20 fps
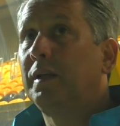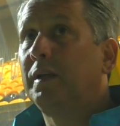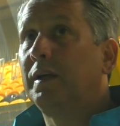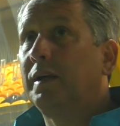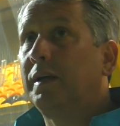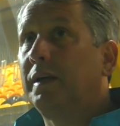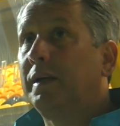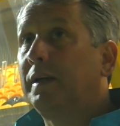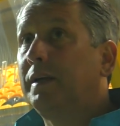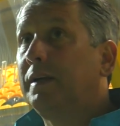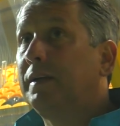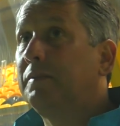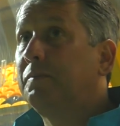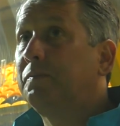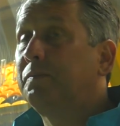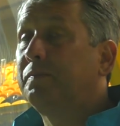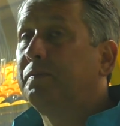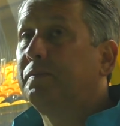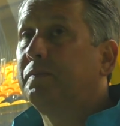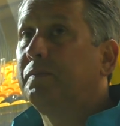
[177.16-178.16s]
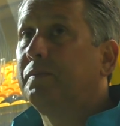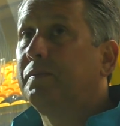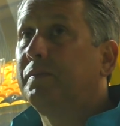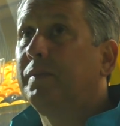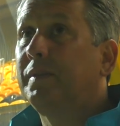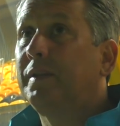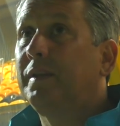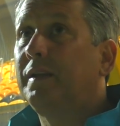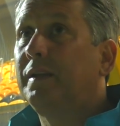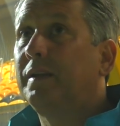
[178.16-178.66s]

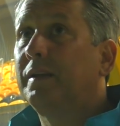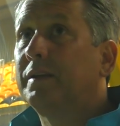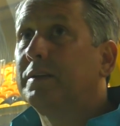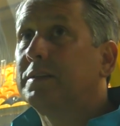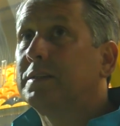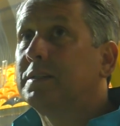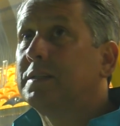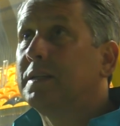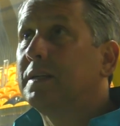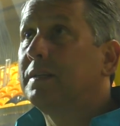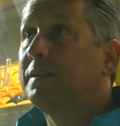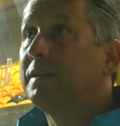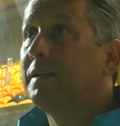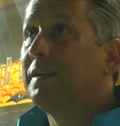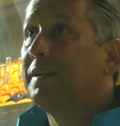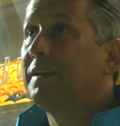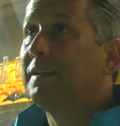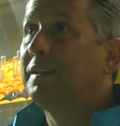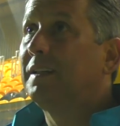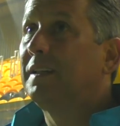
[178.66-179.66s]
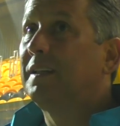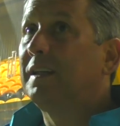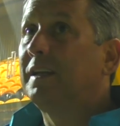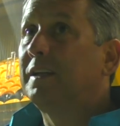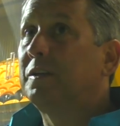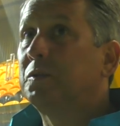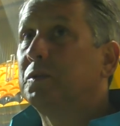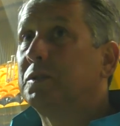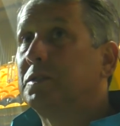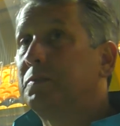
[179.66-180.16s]
As I said, the
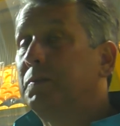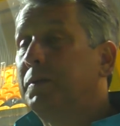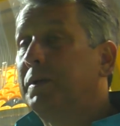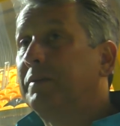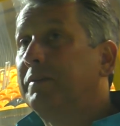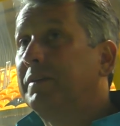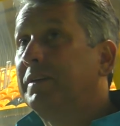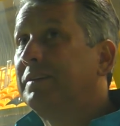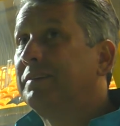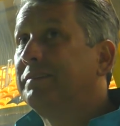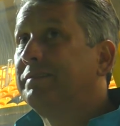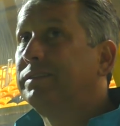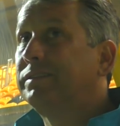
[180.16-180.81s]
third one's a bit of a,